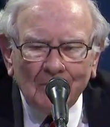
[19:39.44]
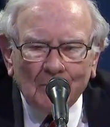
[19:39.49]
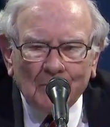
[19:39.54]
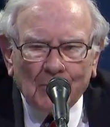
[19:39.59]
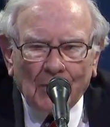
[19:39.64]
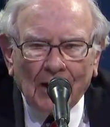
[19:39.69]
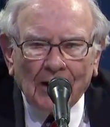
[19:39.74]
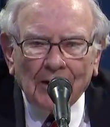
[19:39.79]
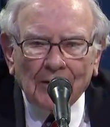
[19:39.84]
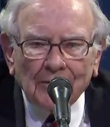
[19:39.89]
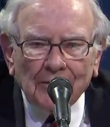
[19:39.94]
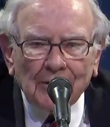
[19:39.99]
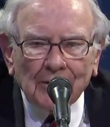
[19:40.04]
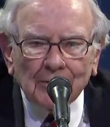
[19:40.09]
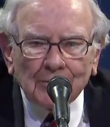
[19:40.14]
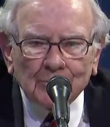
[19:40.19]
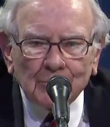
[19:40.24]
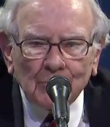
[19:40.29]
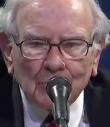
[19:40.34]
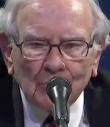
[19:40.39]
prior
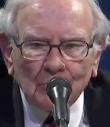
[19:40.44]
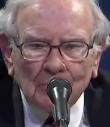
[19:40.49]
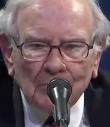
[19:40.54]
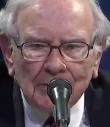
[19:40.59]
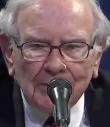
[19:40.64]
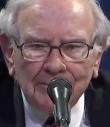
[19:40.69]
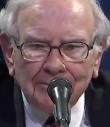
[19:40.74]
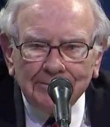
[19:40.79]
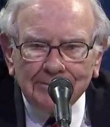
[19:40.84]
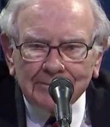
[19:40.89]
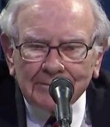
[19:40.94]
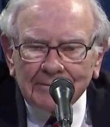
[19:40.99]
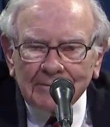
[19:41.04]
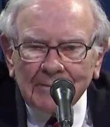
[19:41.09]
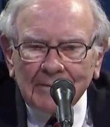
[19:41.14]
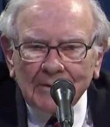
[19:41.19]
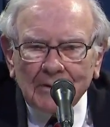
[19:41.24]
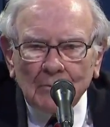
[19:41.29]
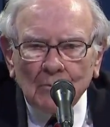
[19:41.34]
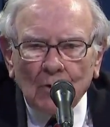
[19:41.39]
thereto, but
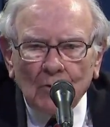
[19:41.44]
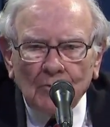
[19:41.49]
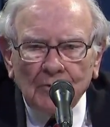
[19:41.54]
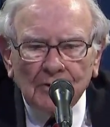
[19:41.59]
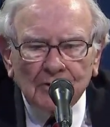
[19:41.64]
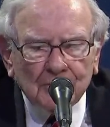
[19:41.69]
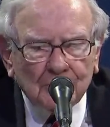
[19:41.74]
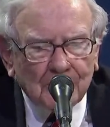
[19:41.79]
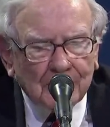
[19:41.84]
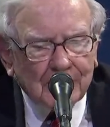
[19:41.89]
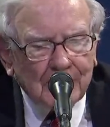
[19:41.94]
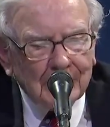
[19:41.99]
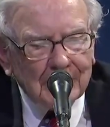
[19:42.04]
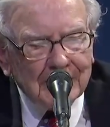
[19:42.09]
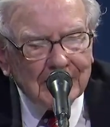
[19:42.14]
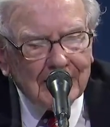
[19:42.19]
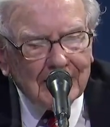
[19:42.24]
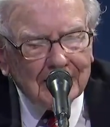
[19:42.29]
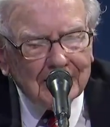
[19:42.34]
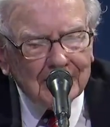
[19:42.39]
the movies were
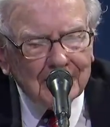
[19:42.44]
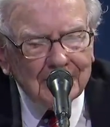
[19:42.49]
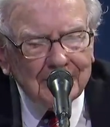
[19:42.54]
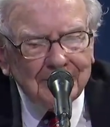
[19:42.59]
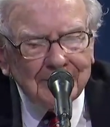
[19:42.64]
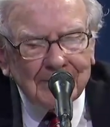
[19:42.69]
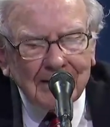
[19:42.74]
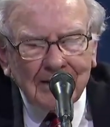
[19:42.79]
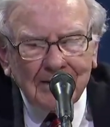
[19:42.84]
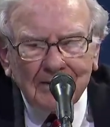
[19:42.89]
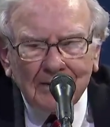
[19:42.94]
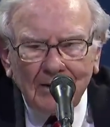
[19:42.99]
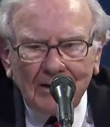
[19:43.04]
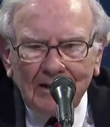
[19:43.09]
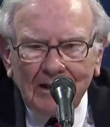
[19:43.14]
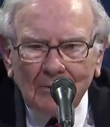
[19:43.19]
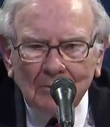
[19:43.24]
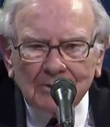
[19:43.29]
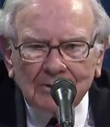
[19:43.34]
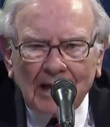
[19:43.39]
coming on.
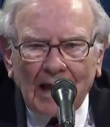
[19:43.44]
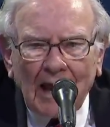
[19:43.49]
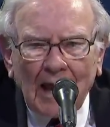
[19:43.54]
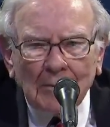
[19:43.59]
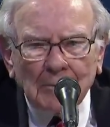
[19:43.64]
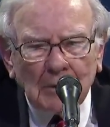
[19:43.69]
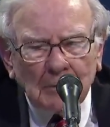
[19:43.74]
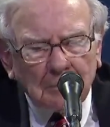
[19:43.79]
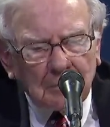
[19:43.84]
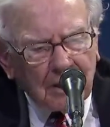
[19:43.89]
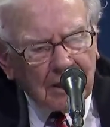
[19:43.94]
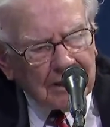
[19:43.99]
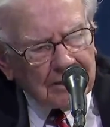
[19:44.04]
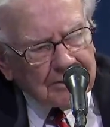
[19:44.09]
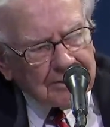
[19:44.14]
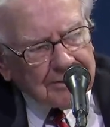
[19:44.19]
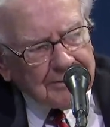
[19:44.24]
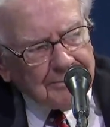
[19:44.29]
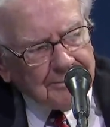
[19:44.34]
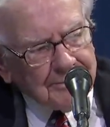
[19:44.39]
It was a happy
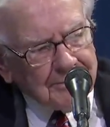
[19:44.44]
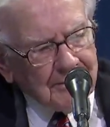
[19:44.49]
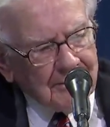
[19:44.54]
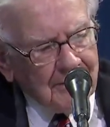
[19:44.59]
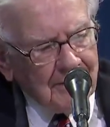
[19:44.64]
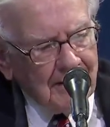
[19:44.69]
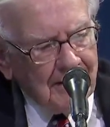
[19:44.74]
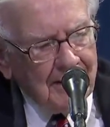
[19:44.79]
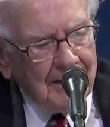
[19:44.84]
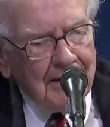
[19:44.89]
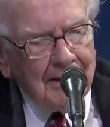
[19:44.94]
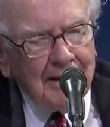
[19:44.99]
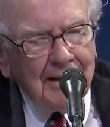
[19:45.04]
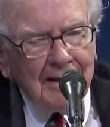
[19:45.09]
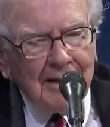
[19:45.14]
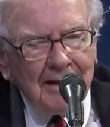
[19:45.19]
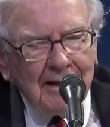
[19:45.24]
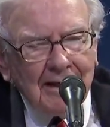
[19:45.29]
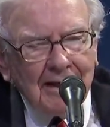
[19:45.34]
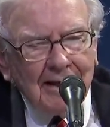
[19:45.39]
place.
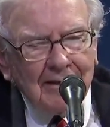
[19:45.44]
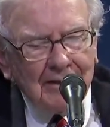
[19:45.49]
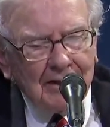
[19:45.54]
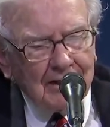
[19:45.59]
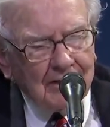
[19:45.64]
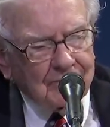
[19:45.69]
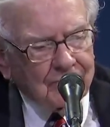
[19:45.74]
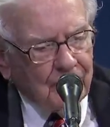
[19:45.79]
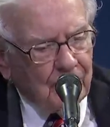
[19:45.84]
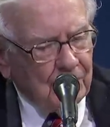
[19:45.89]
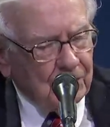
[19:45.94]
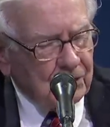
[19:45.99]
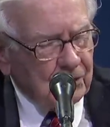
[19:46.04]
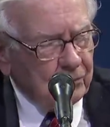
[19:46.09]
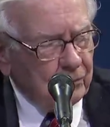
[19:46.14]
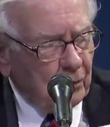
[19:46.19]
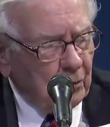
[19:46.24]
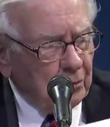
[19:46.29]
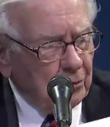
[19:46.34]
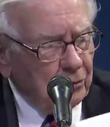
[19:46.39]
And then, of course,
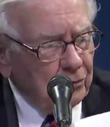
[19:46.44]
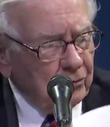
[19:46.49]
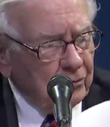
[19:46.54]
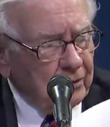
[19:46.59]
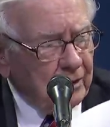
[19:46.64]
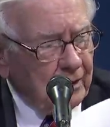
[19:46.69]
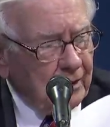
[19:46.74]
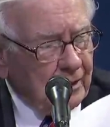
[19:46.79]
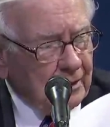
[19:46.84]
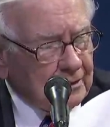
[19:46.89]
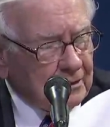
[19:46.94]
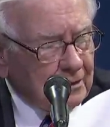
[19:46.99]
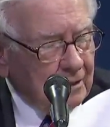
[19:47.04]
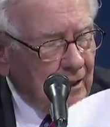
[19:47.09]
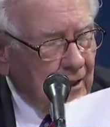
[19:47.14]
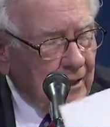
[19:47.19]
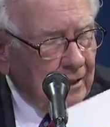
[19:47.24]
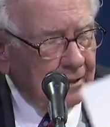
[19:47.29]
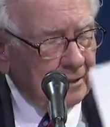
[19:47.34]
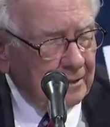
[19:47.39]
if we'll move to the next
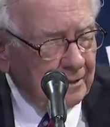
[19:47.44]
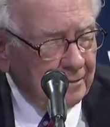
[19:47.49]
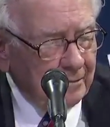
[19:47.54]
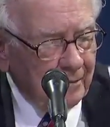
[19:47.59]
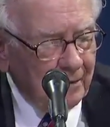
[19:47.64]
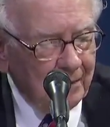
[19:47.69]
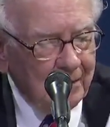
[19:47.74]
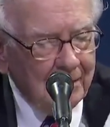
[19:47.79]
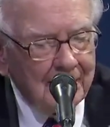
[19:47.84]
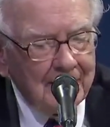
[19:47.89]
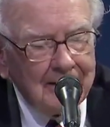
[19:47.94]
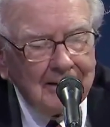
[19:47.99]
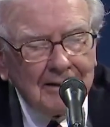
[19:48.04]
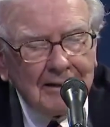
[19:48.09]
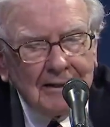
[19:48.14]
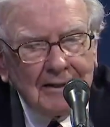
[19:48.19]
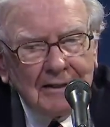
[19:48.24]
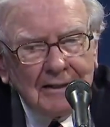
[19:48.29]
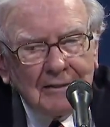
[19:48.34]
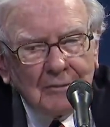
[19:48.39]
slide,
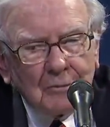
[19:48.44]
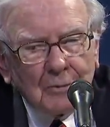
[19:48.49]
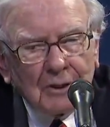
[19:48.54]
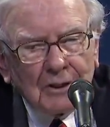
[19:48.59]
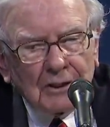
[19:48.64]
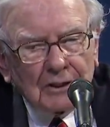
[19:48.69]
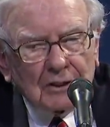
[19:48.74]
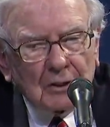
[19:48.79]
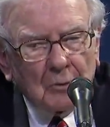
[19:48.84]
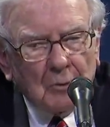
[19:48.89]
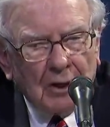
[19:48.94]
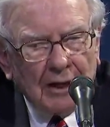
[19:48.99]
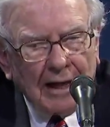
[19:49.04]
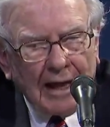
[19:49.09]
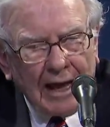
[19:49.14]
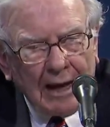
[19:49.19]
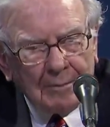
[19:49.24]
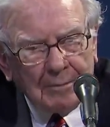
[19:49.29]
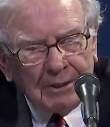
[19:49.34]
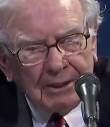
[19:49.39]
we'll look at what
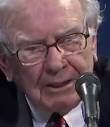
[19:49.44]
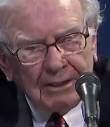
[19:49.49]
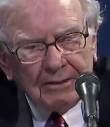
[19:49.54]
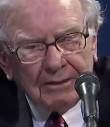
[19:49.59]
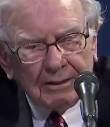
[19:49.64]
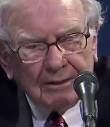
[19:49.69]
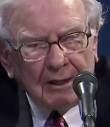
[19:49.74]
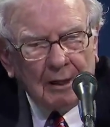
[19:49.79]
happened in the